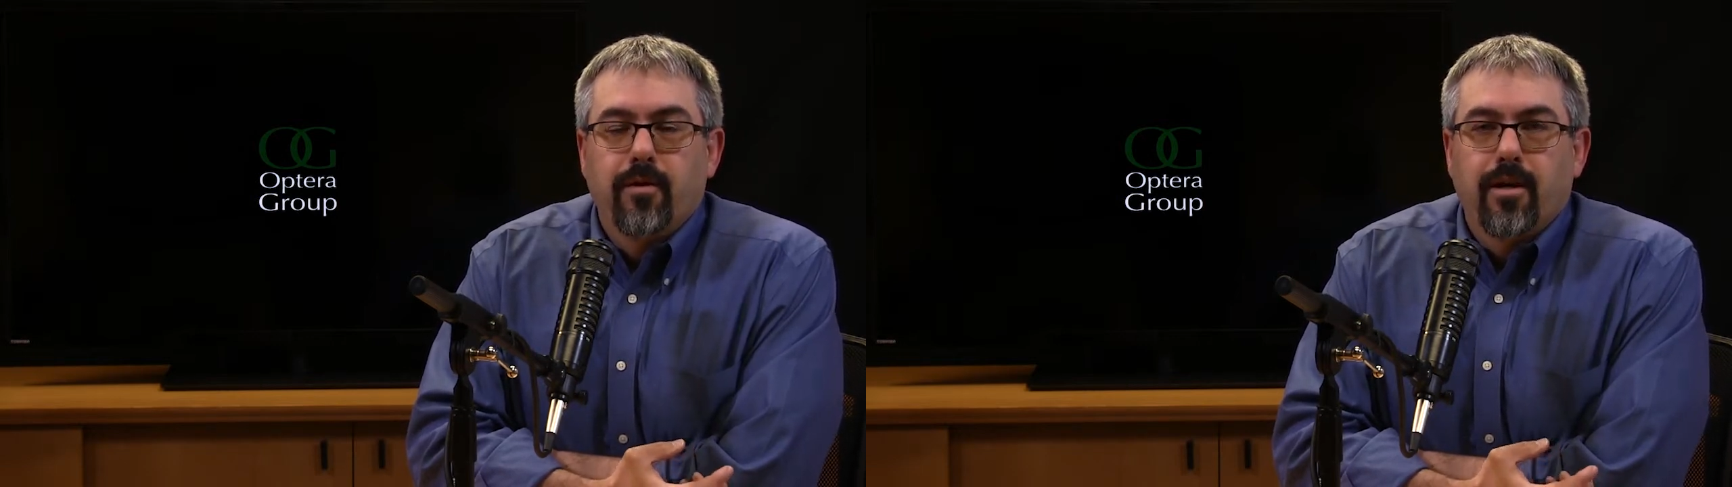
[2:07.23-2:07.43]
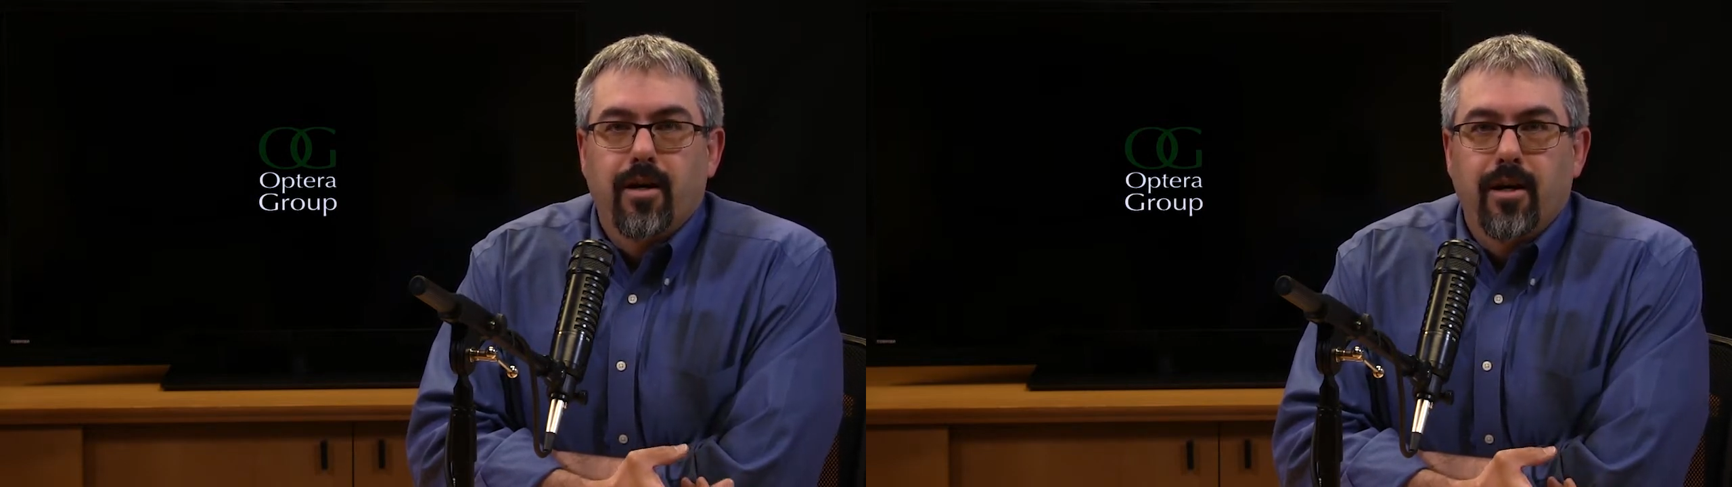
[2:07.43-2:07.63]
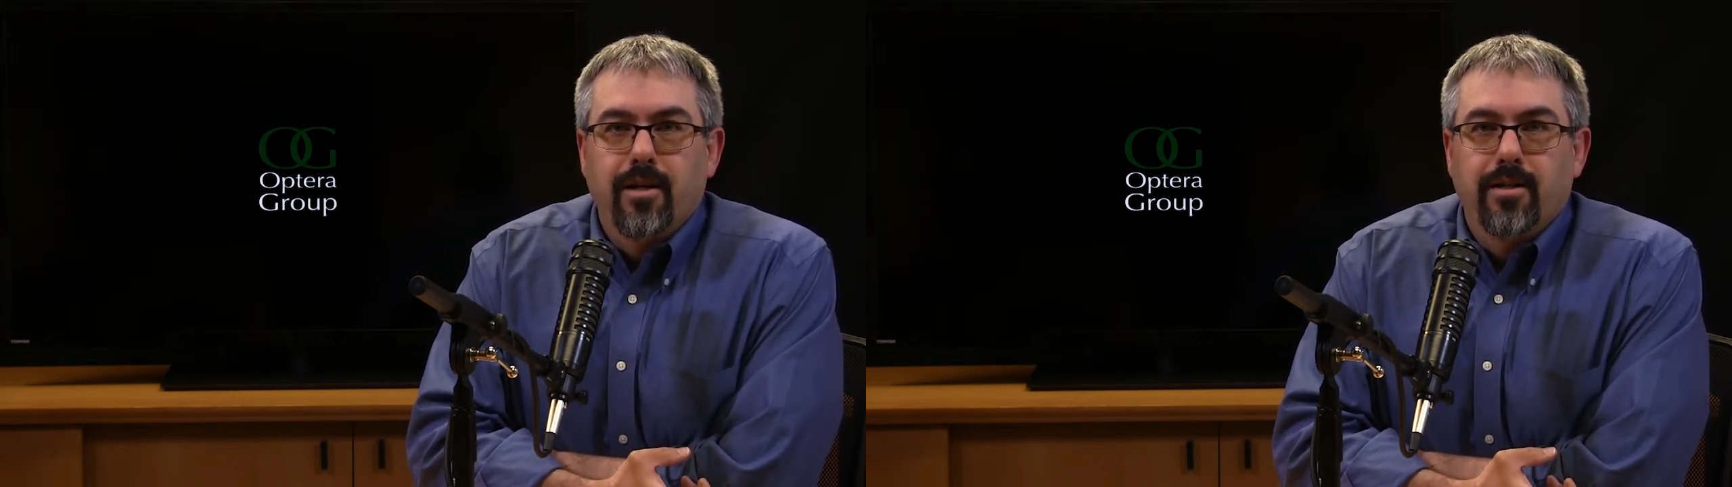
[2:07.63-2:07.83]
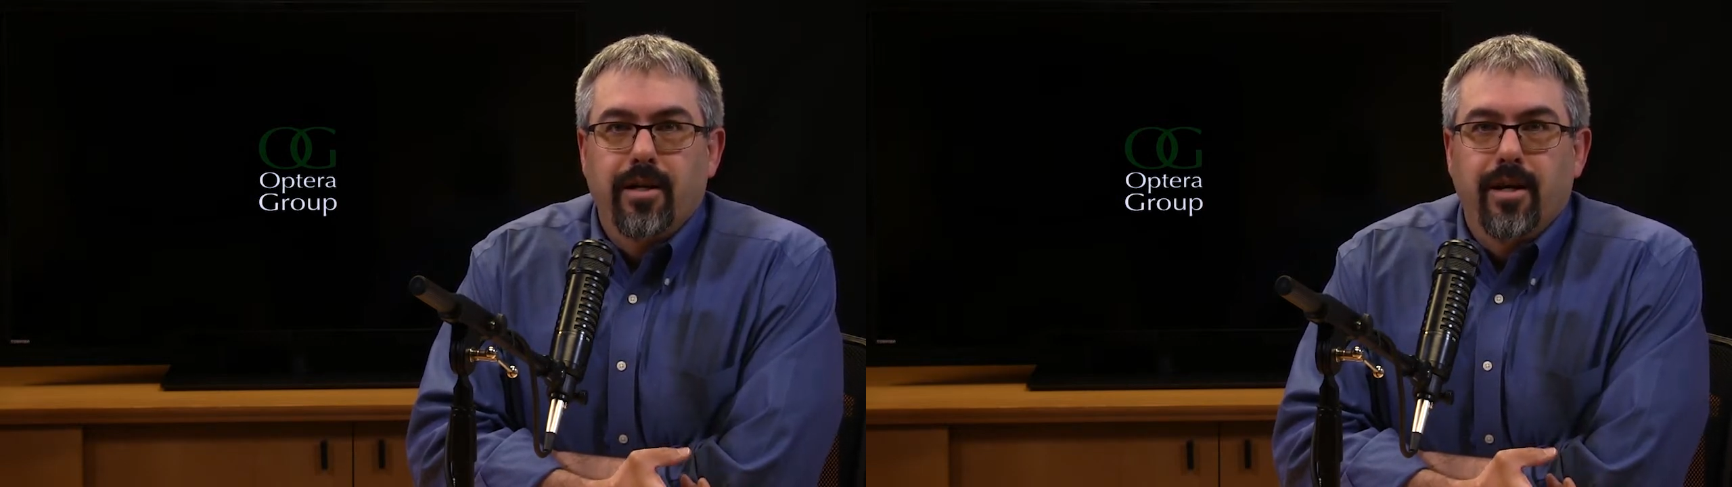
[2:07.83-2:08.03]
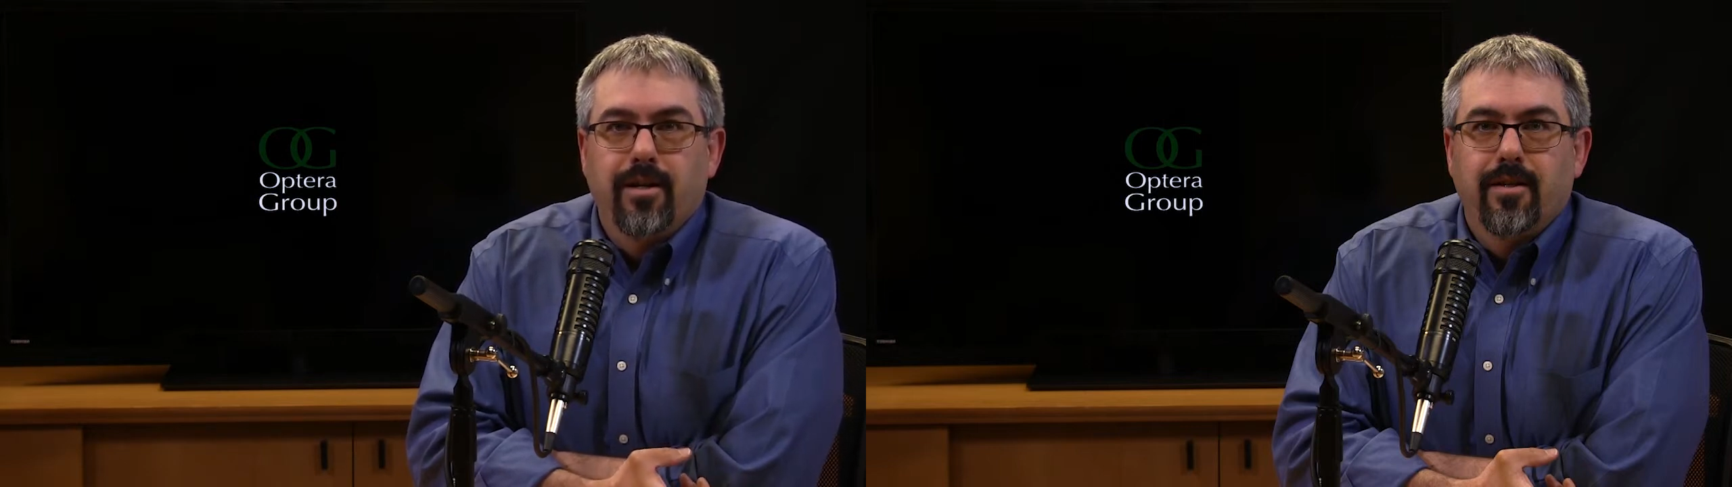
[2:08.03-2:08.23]

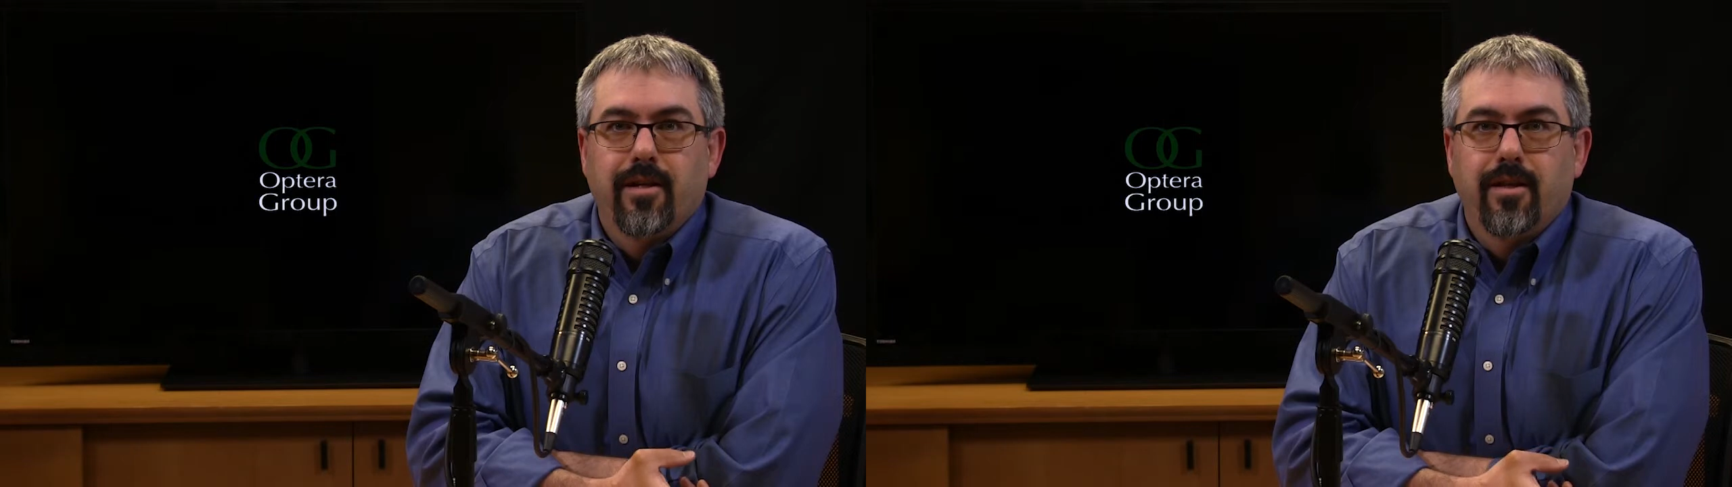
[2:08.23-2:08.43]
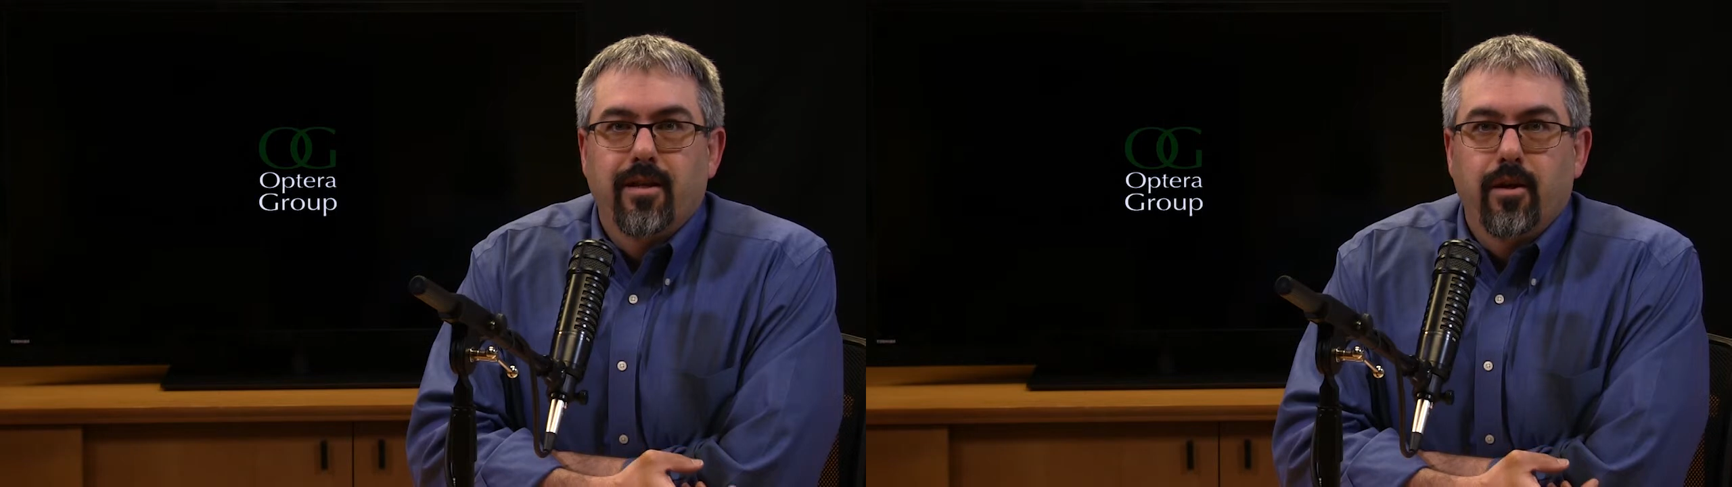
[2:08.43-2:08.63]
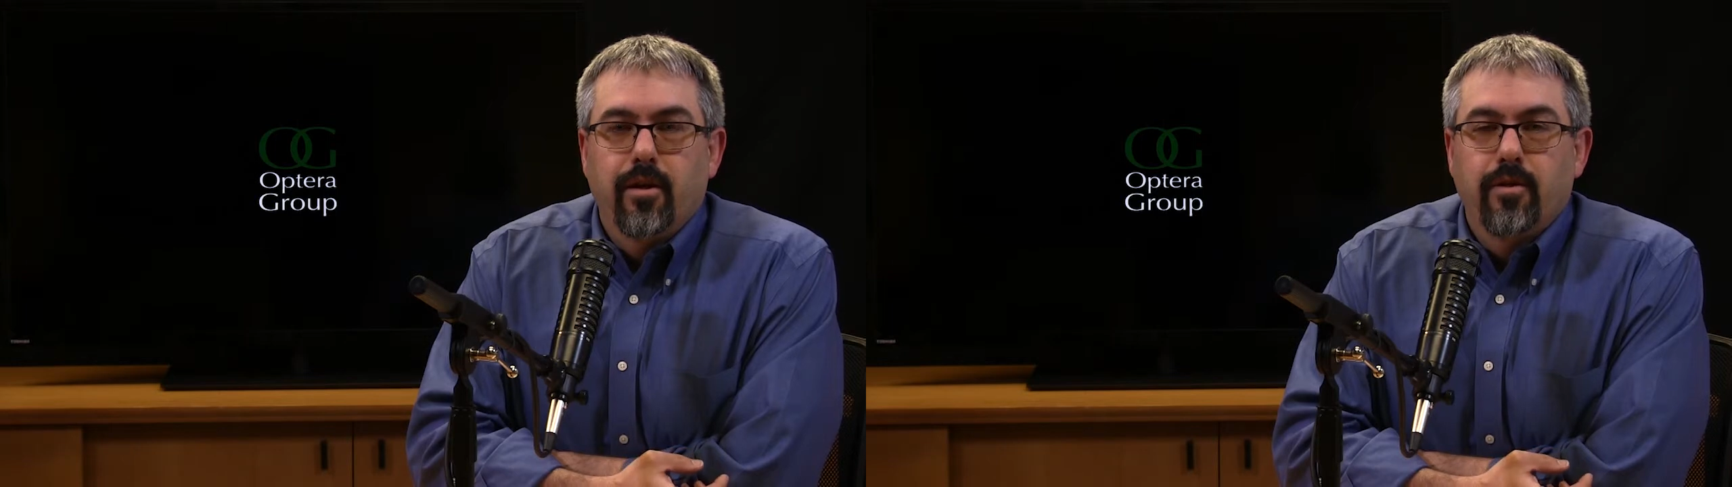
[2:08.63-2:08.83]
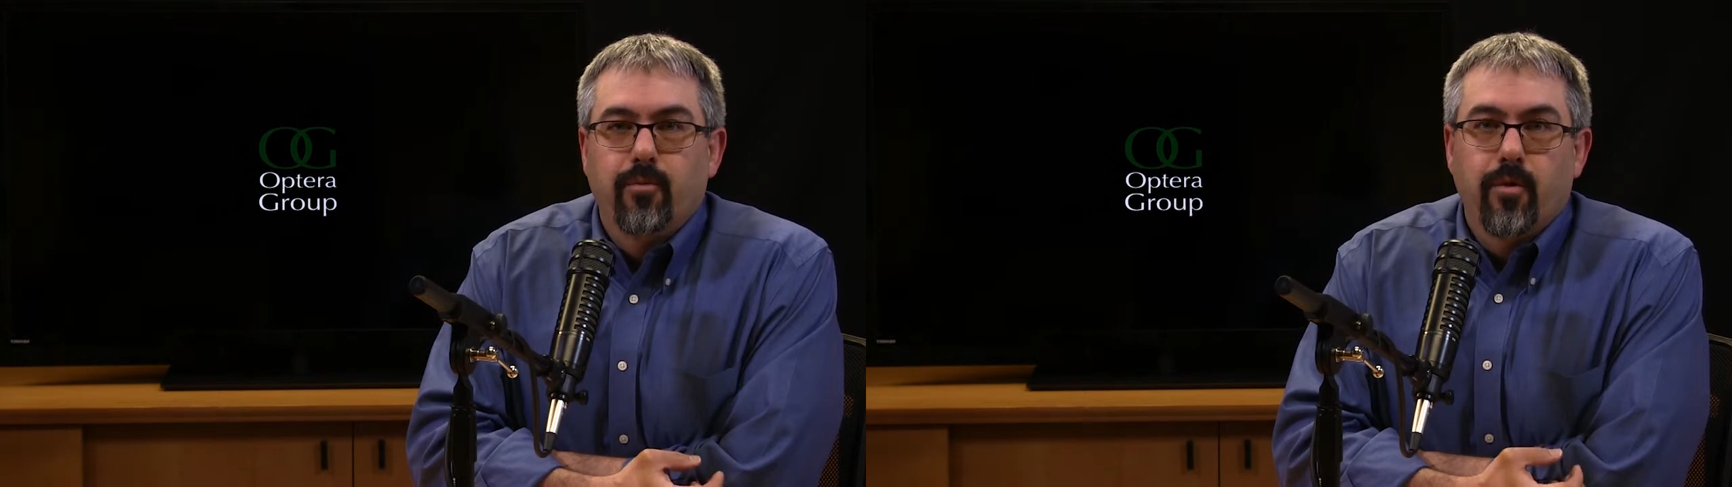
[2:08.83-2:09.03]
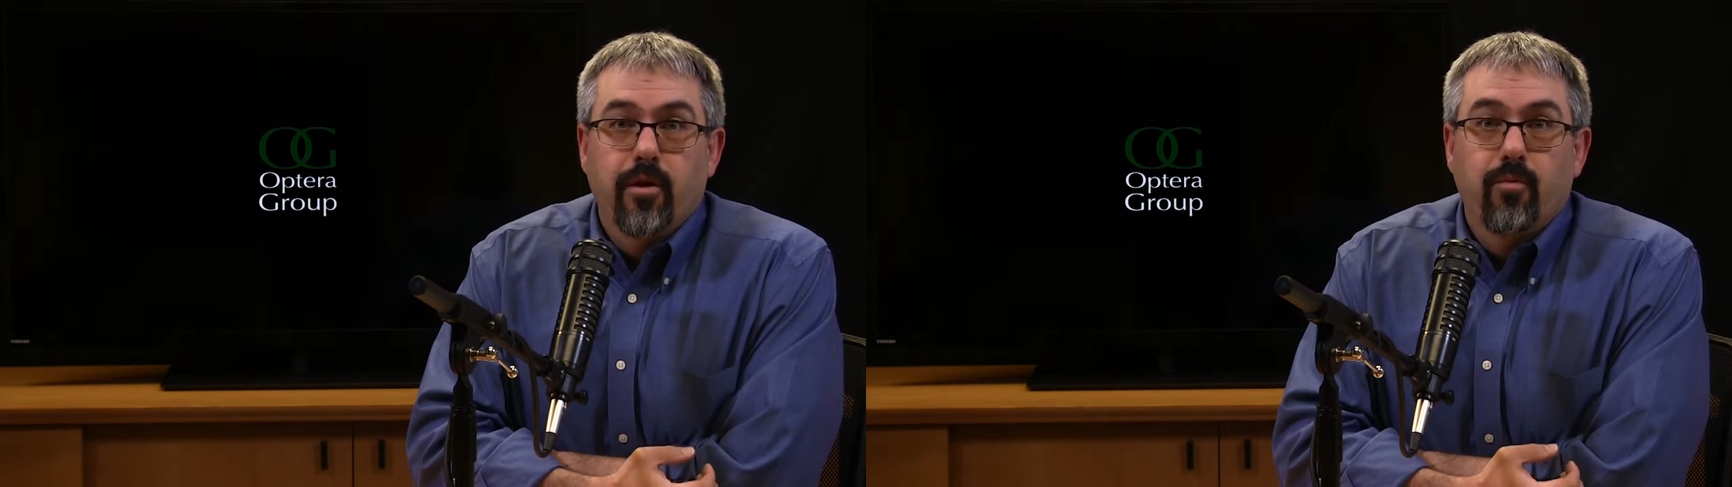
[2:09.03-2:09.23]
content that is,
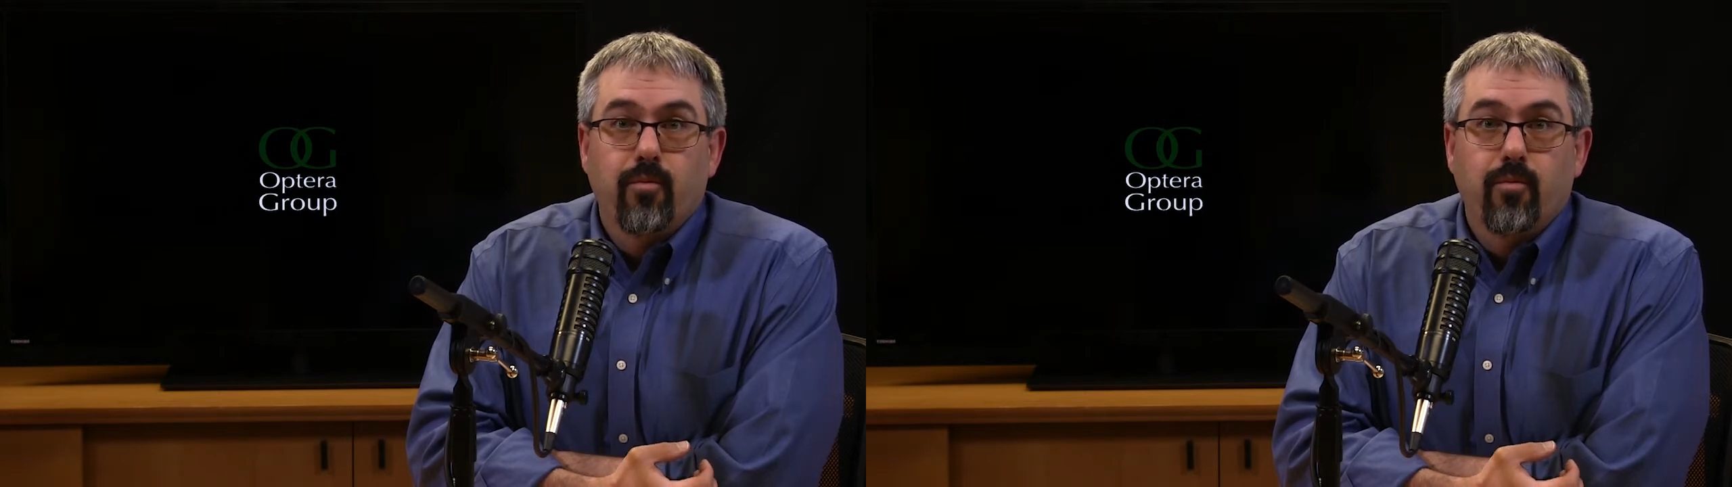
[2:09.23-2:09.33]
one,